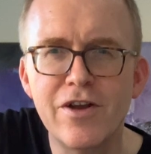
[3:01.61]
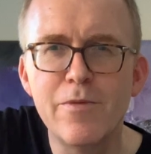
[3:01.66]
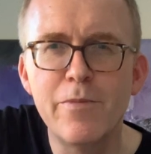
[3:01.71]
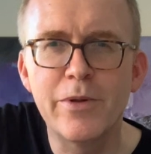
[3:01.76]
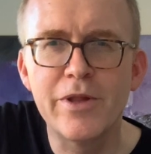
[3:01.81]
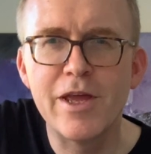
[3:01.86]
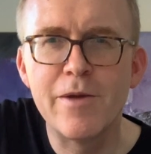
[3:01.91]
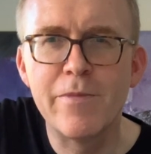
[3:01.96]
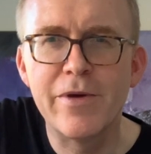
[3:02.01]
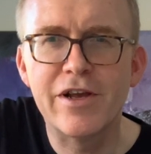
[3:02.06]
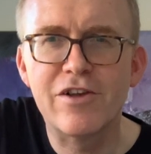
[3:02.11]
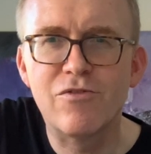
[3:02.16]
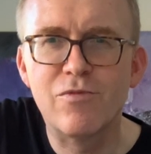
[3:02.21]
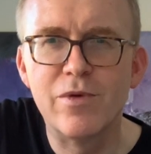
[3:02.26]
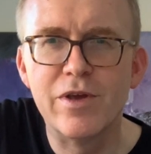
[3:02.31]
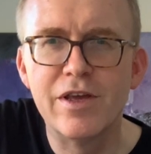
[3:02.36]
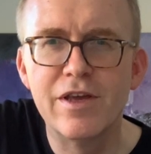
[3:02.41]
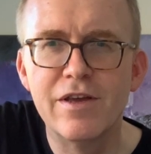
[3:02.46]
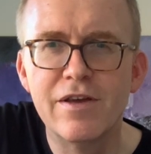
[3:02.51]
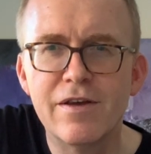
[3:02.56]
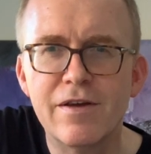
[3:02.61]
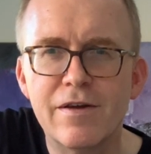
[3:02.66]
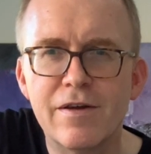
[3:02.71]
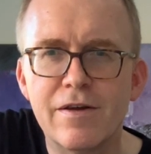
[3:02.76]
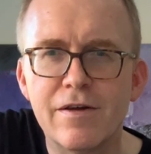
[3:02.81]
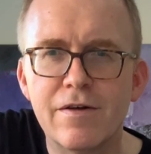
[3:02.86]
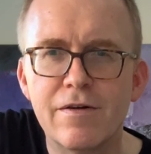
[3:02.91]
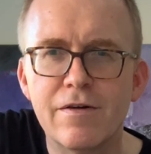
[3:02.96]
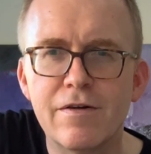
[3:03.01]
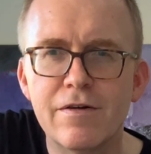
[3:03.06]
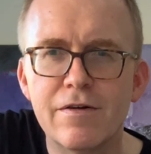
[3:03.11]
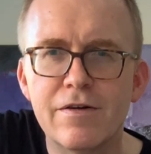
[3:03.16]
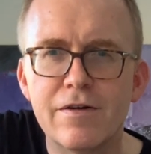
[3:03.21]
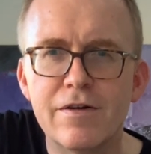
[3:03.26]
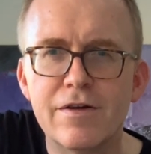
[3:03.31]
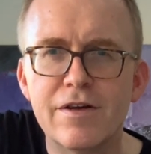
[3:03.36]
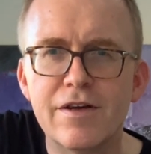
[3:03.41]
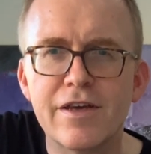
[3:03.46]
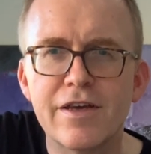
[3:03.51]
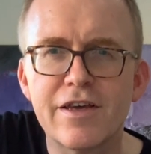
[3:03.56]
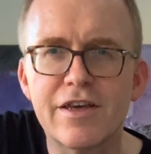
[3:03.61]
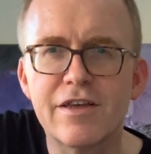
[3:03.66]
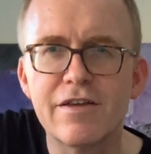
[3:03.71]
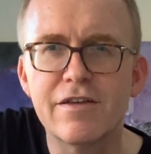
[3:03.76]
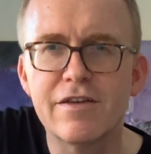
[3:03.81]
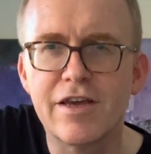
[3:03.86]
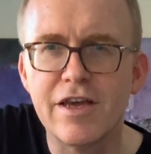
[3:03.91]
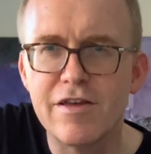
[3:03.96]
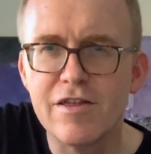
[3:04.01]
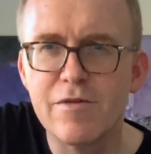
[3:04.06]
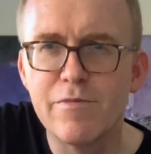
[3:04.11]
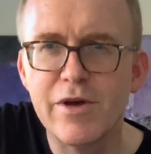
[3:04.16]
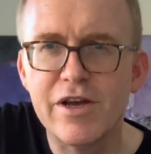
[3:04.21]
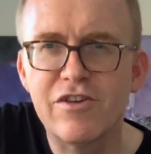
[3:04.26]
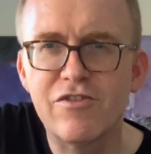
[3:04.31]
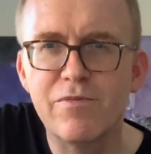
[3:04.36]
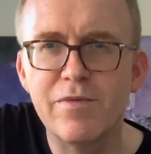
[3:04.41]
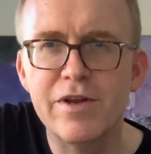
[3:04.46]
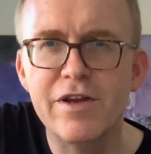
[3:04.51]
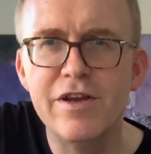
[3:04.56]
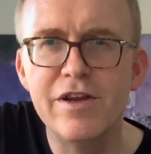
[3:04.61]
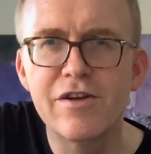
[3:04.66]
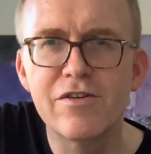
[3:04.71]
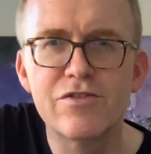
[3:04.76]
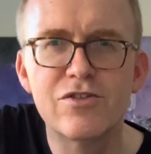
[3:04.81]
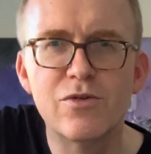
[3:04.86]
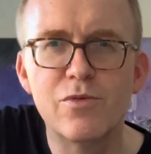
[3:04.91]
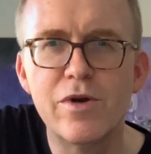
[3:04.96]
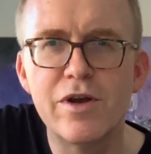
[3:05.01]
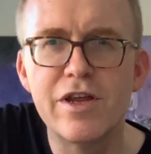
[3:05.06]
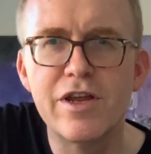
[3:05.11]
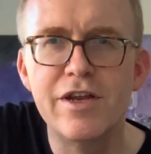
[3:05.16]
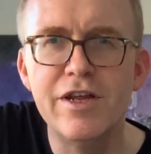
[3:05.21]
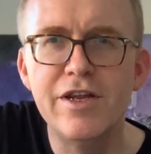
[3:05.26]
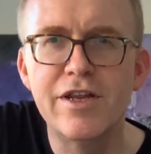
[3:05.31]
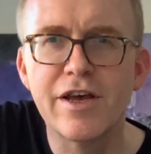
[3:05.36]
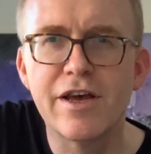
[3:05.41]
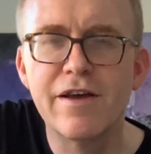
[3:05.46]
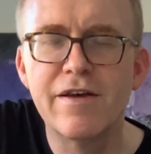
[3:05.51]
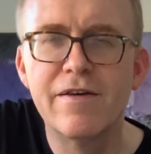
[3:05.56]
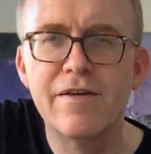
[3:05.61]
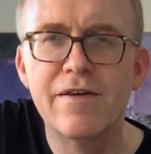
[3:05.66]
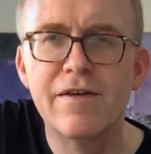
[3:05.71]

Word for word: to play Bigsby, keep the Bigsby near to where you need it.